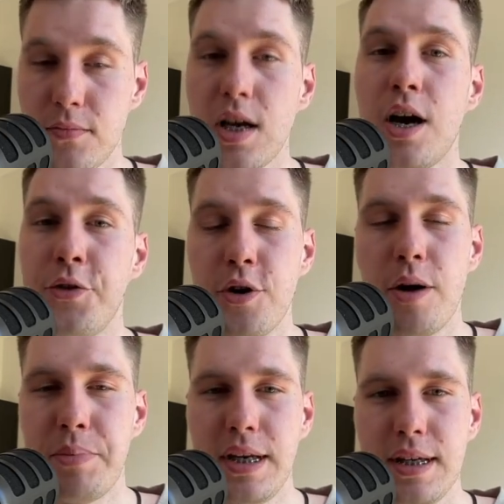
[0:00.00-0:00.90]
other
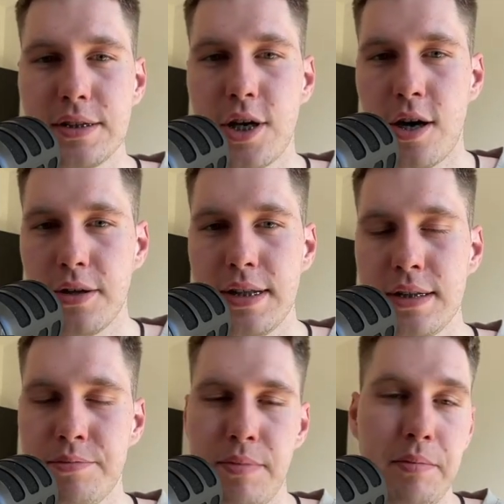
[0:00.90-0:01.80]
opinions on
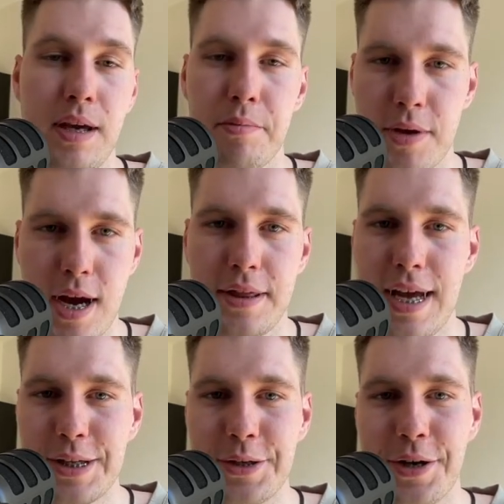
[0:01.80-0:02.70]
this. Maybe I'm not
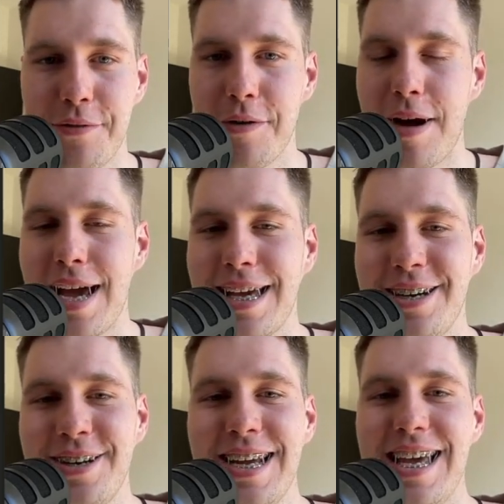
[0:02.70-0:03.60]
that good of a
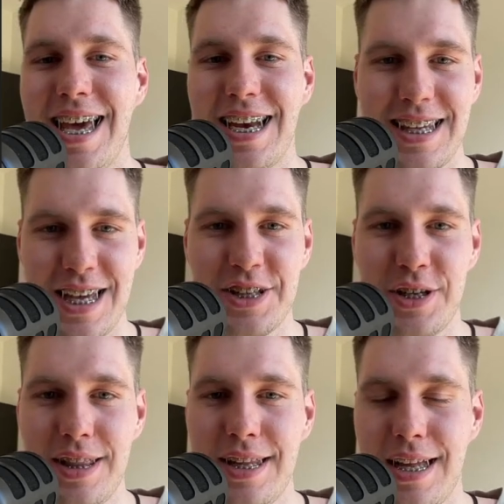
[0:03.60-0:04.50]
writer and I can't
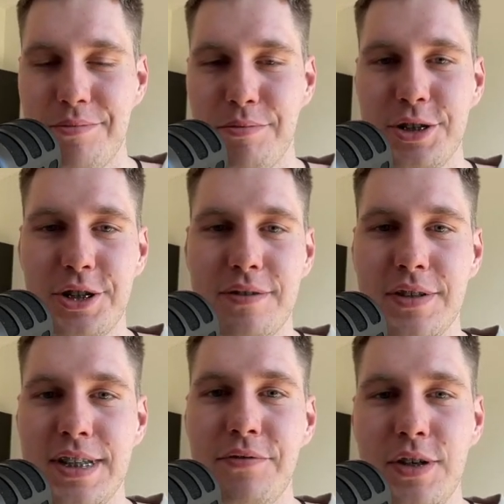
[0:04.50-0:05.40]
tell that much of a
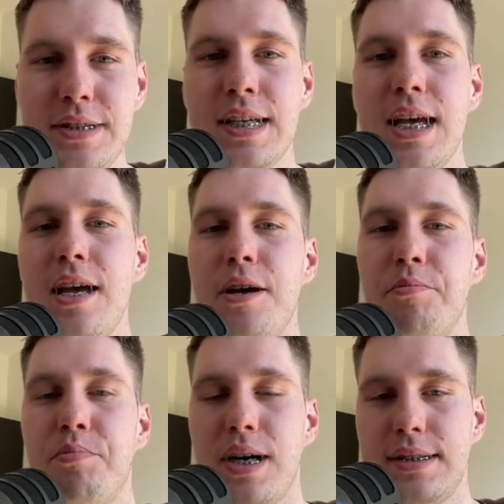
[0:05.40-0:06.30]
difference,
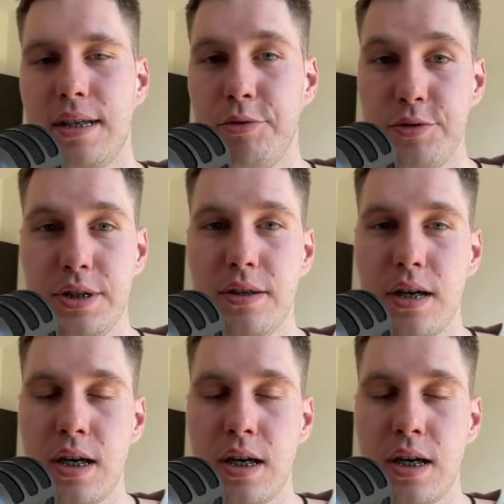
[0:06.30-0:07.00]
but I'm using